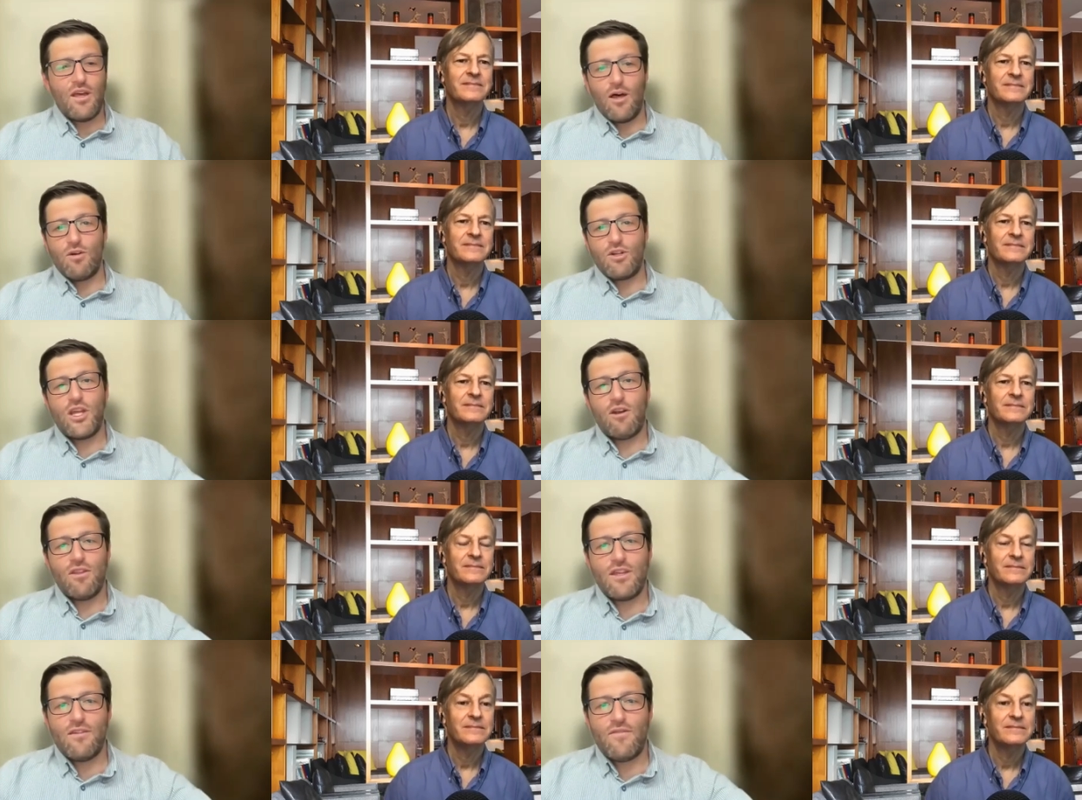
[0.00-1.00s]
Speaker 1: uh, but
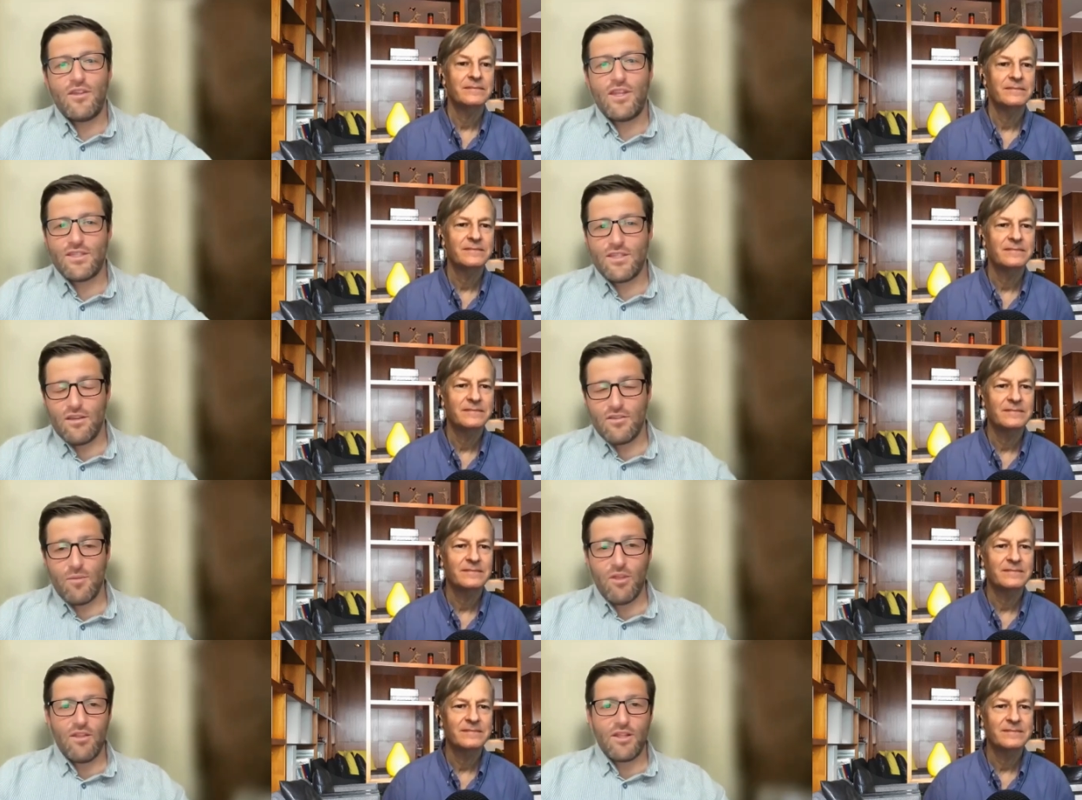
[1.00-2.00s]
generally in the field, that's a, uh,
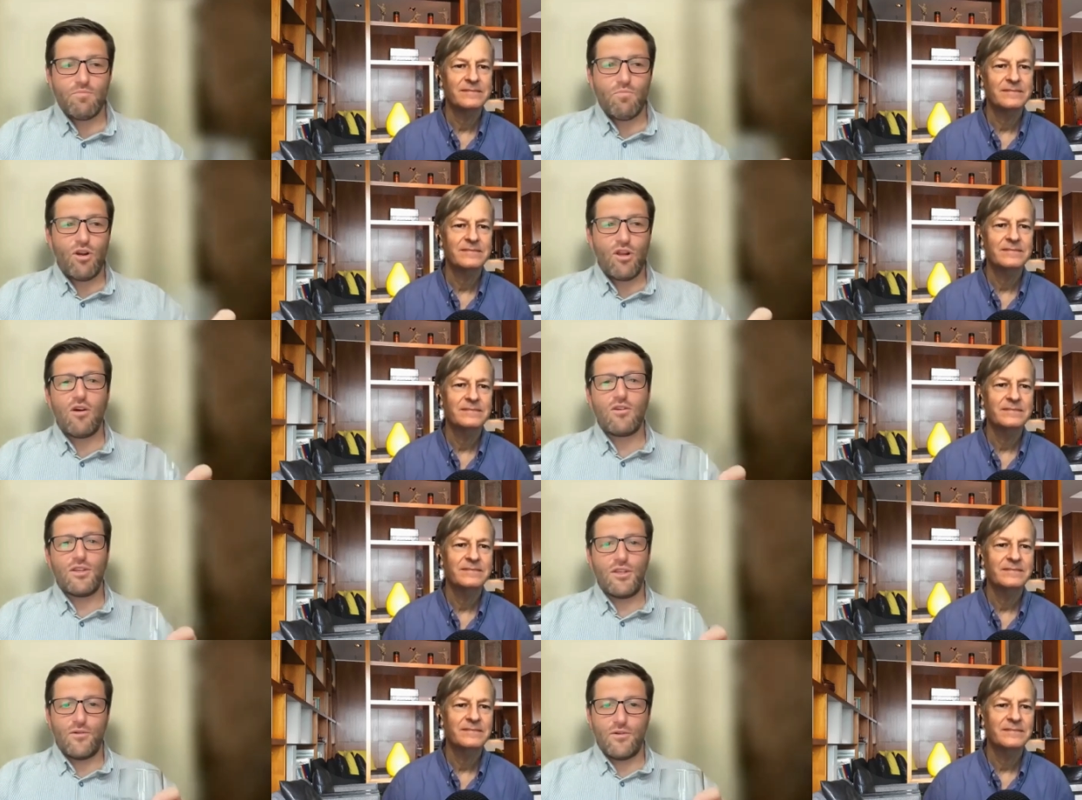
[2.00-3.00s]
something that's pretty hard to
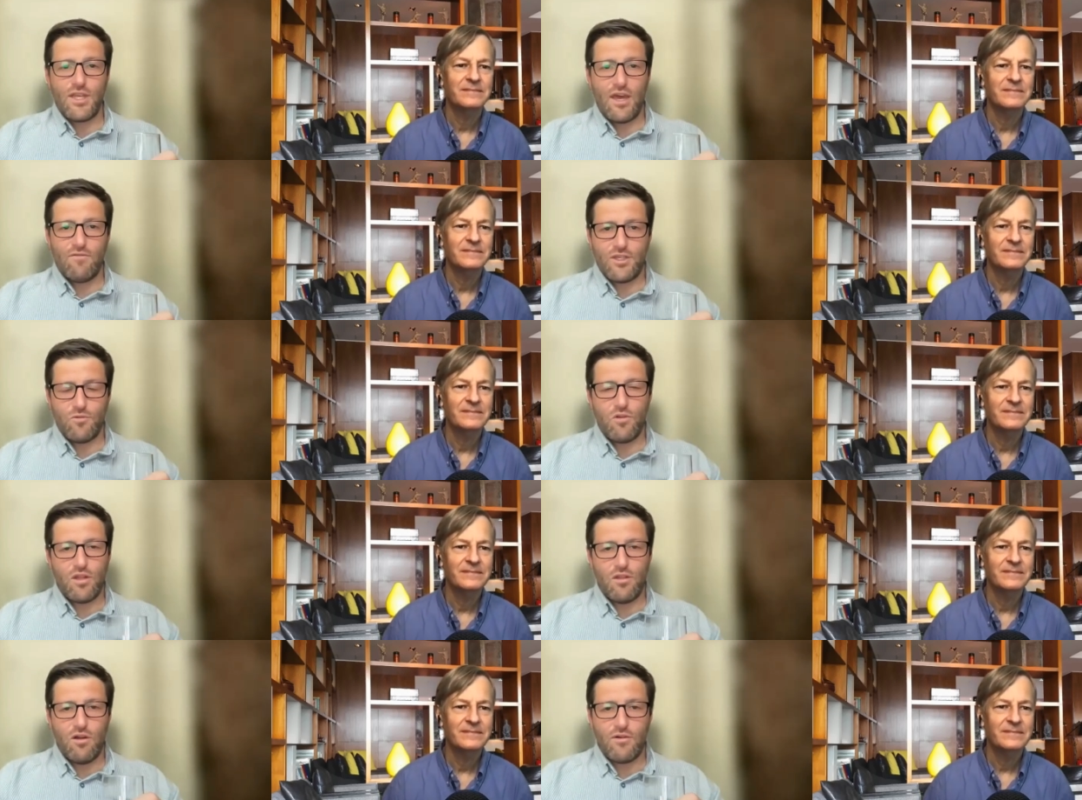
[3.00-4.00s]
do is have these
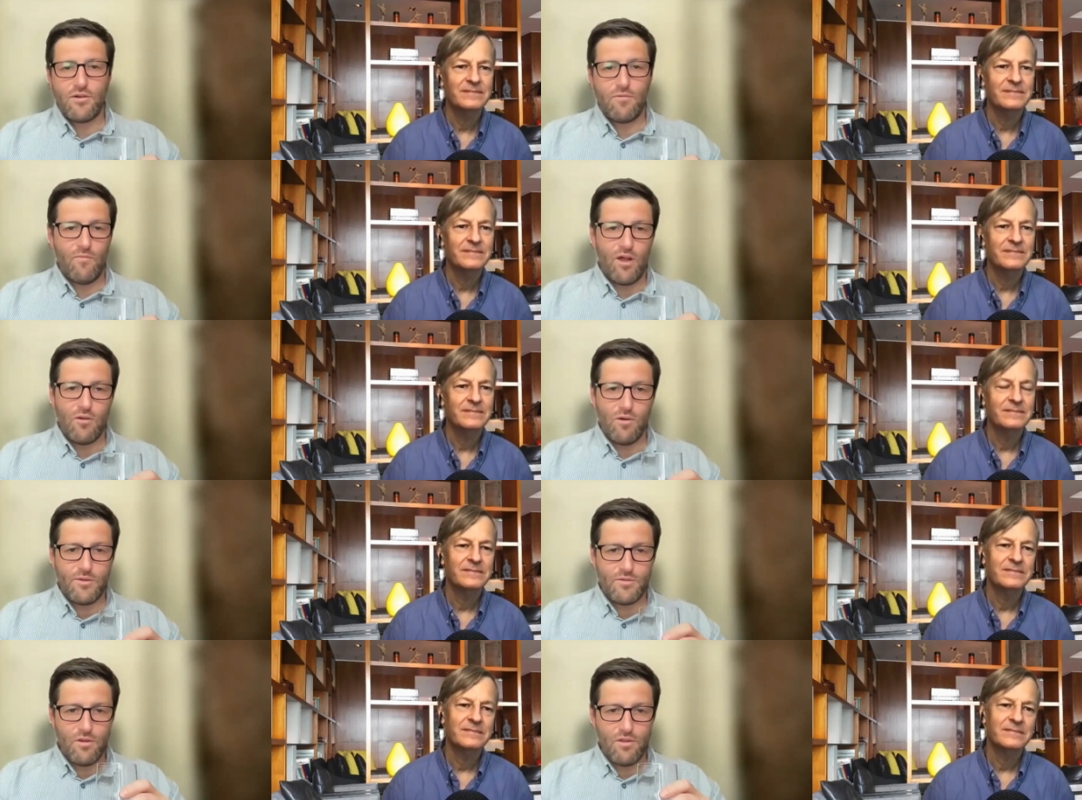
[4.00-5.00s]
really long term follow
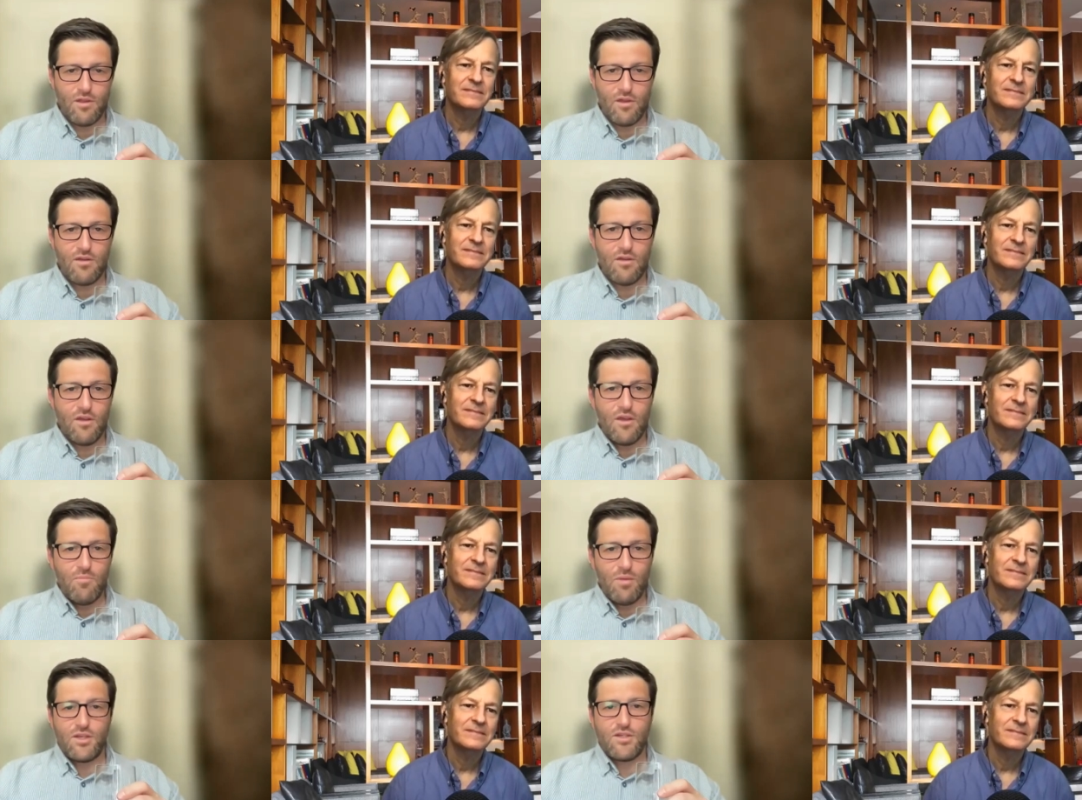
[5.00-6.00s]
ups with uh,
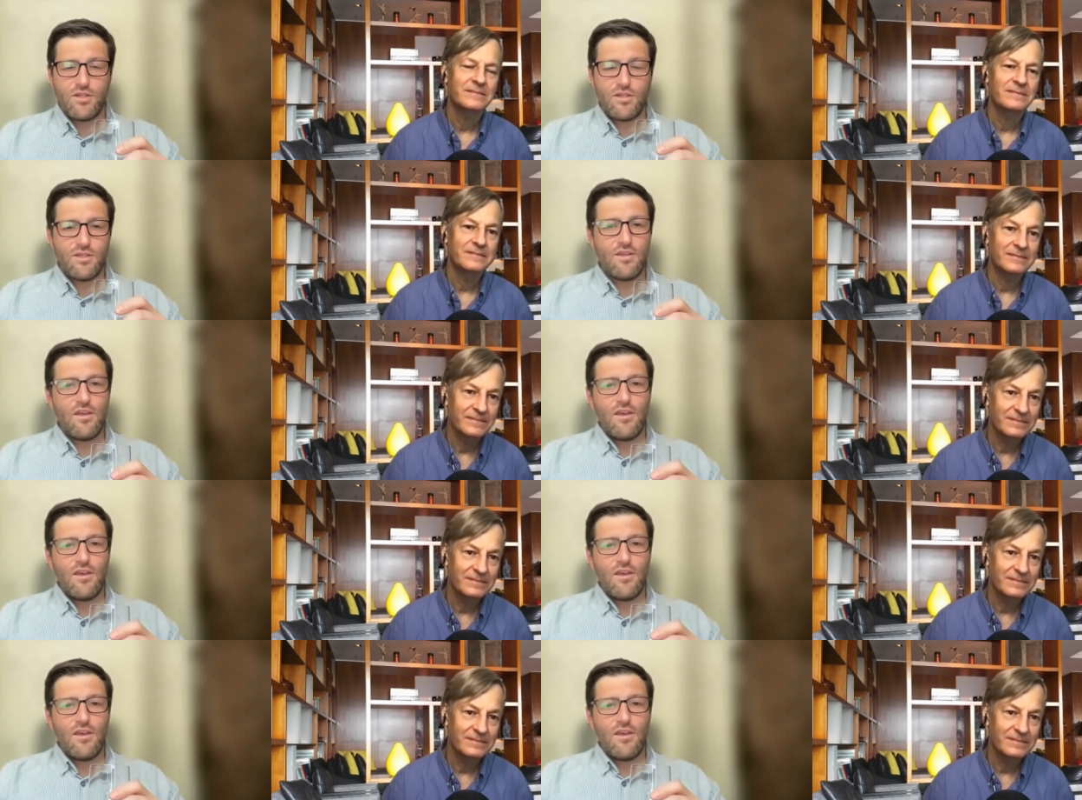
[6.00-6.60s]
patients